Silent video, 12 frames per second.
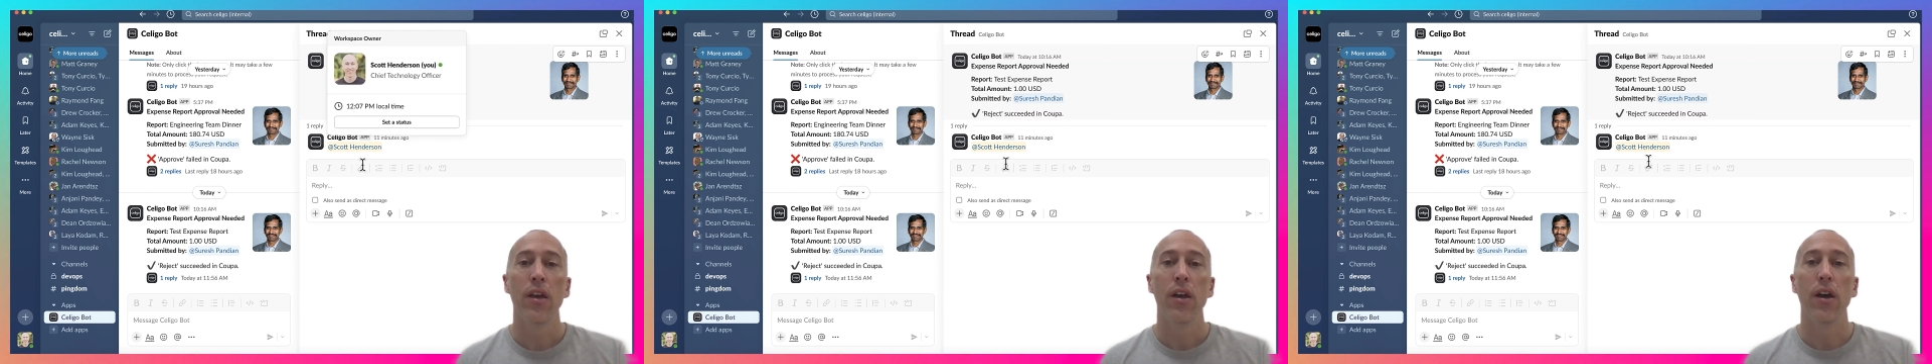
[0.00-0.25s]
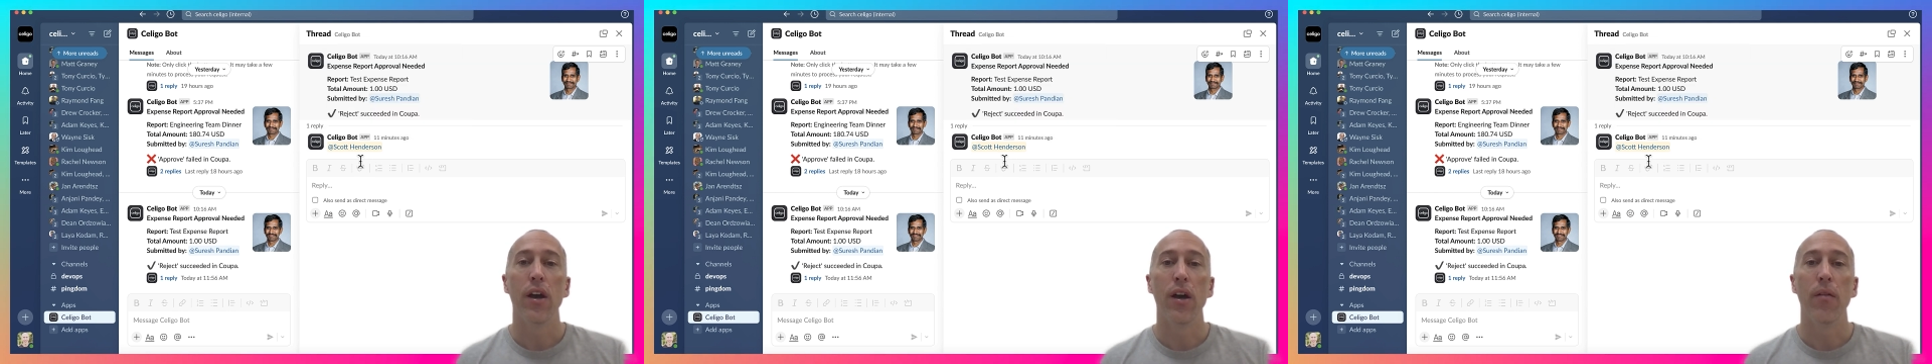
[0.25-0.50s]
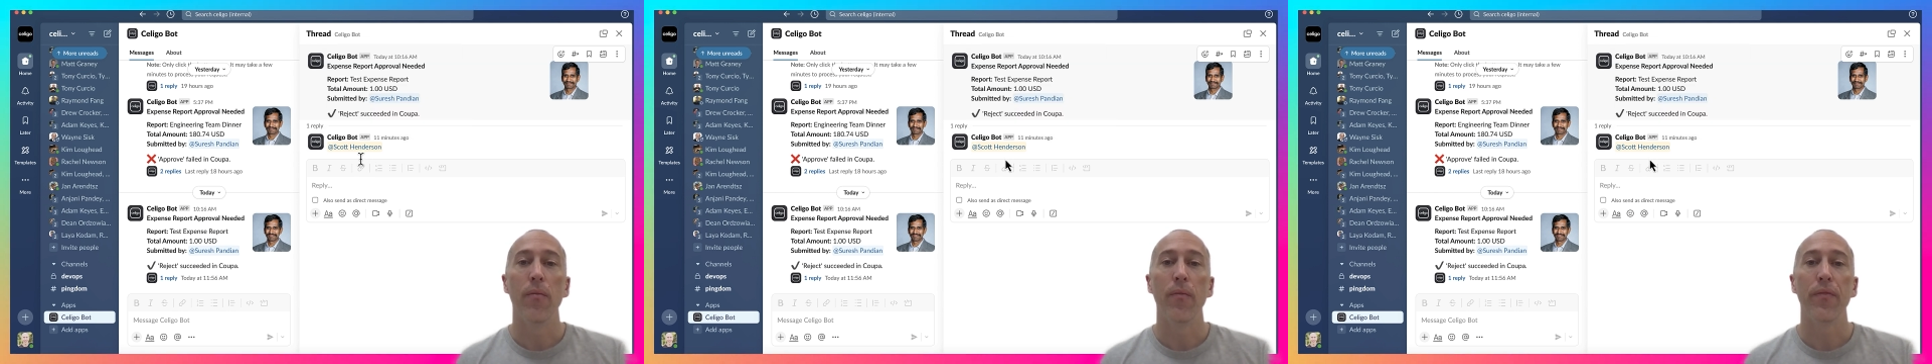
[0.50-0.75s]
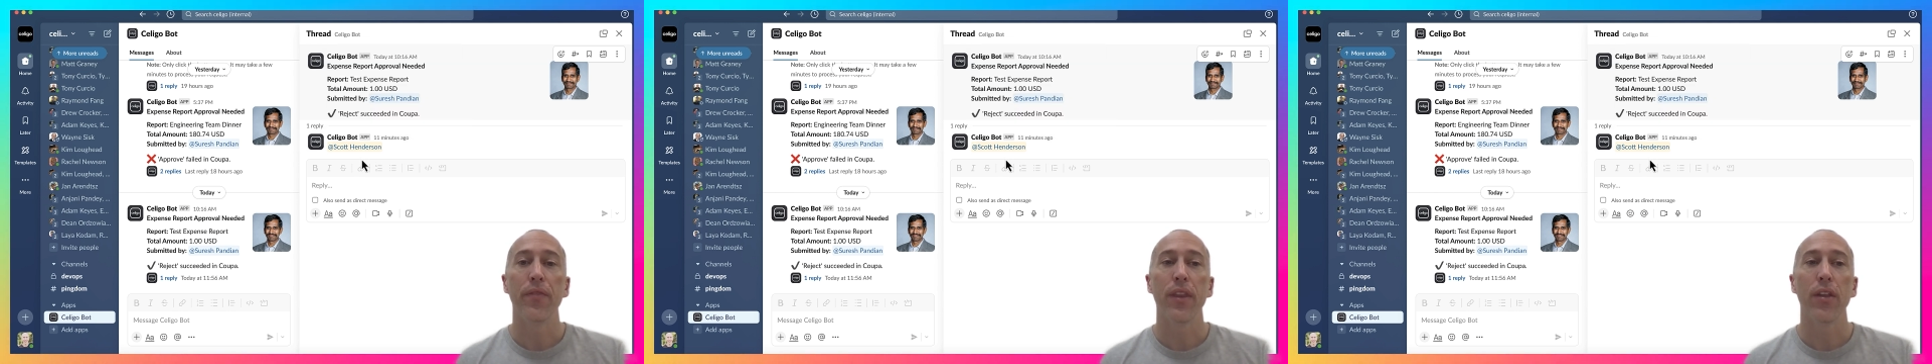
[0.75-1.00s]

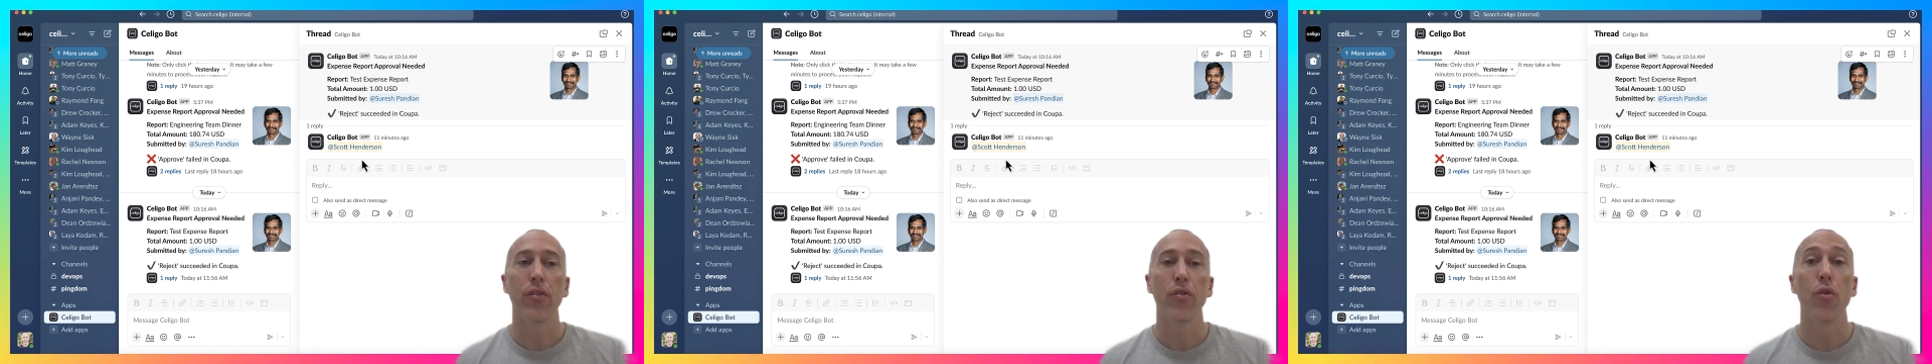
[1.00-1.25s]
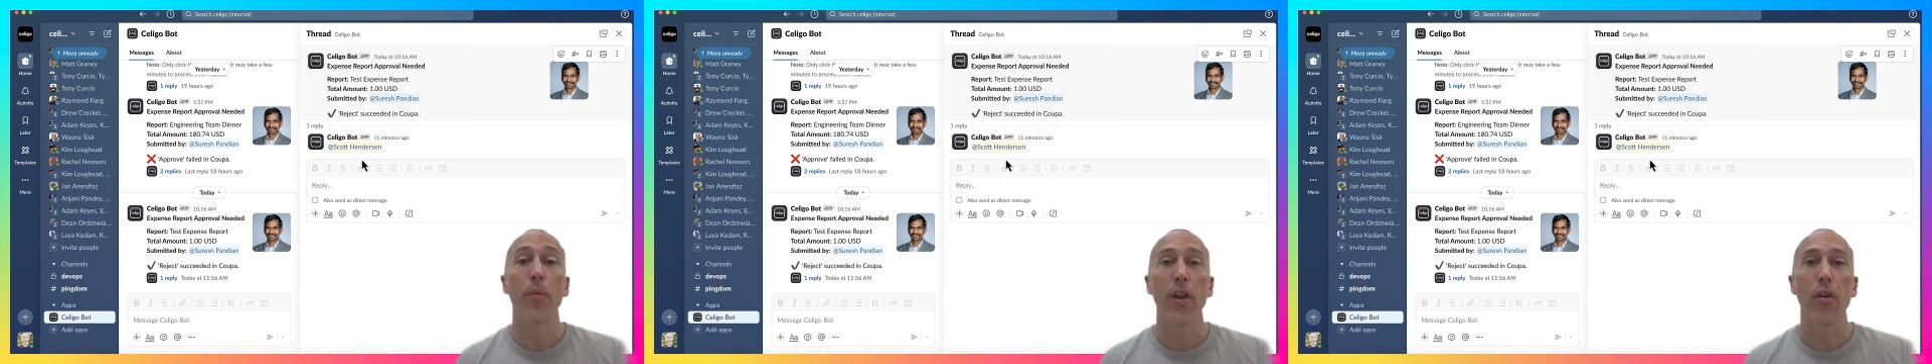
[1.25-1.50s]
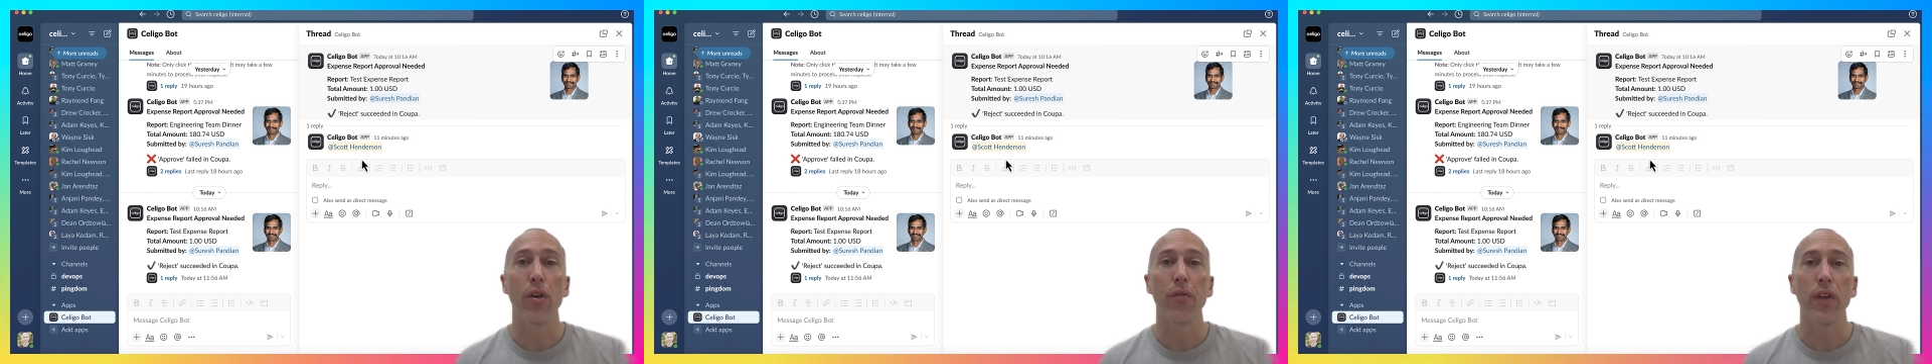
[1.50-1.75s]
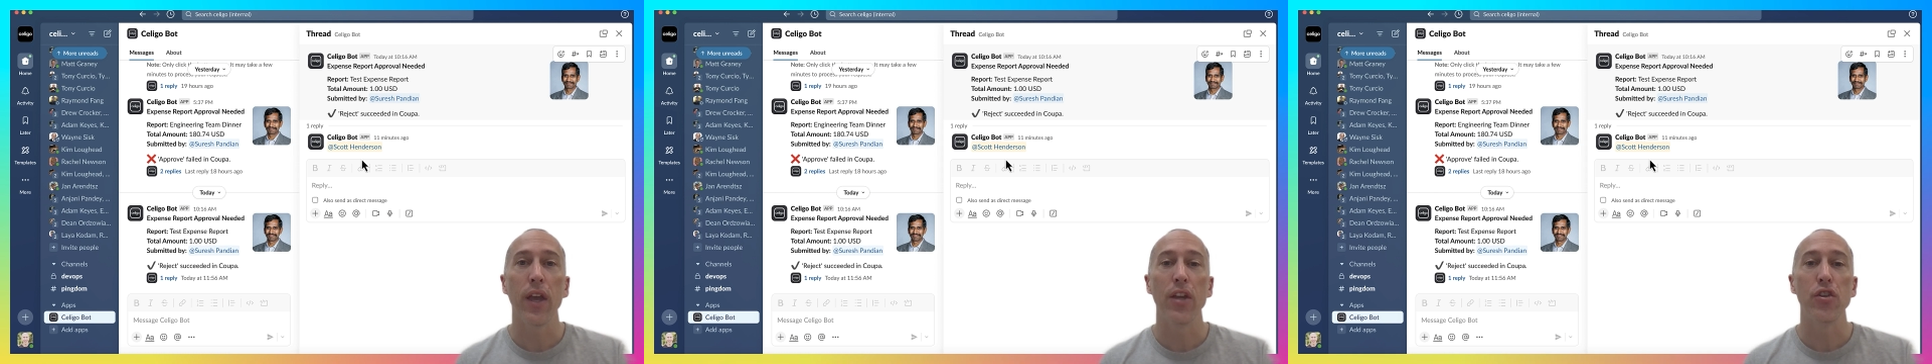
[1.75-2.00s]
through my
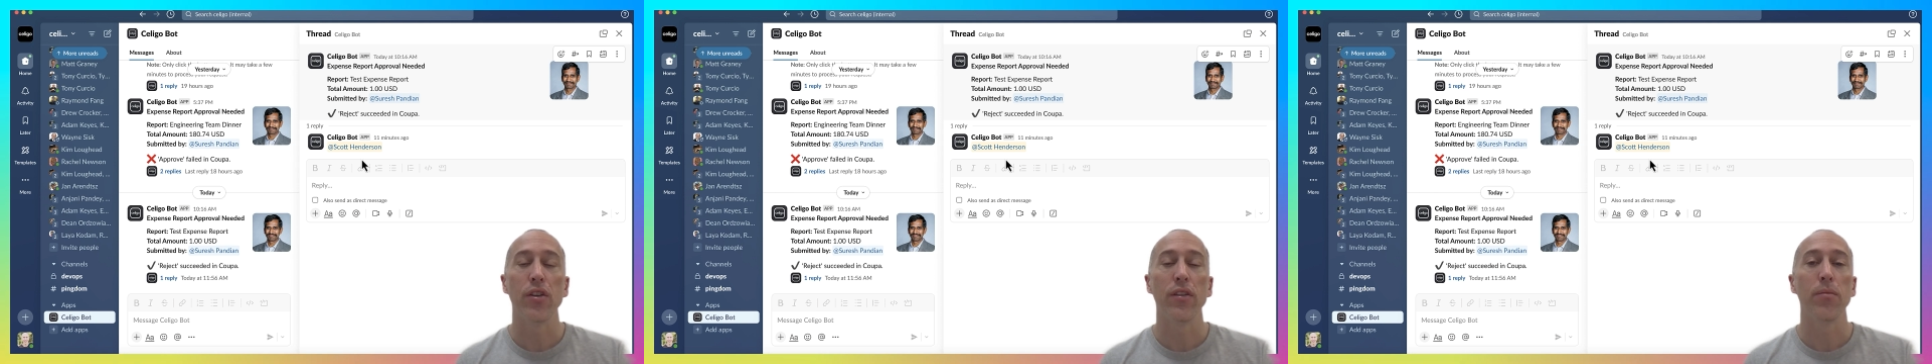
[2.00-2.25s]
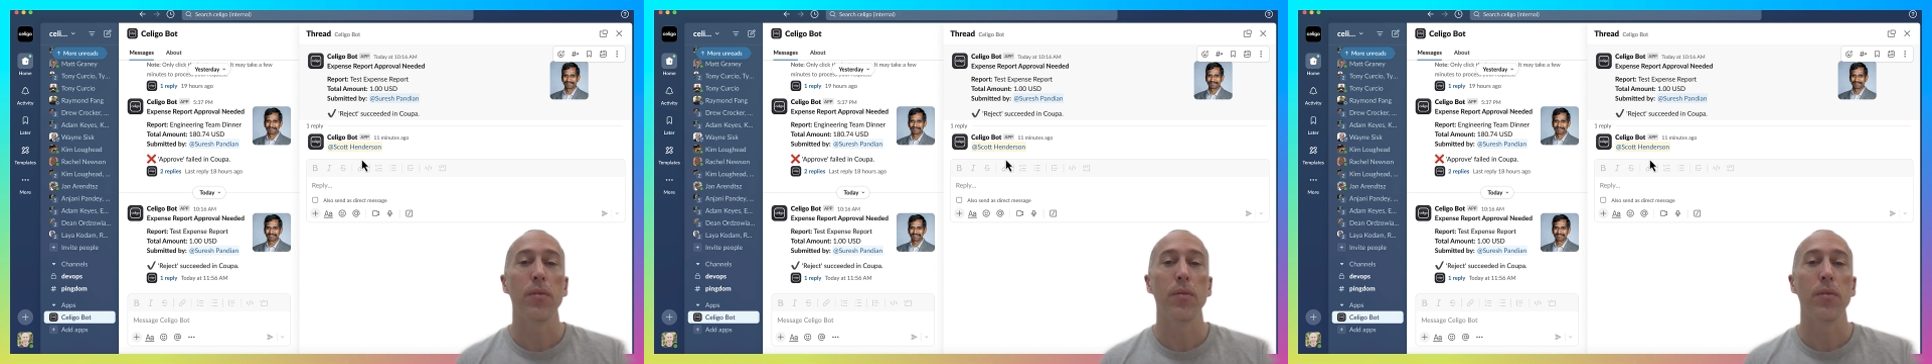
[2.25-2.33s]
notifications,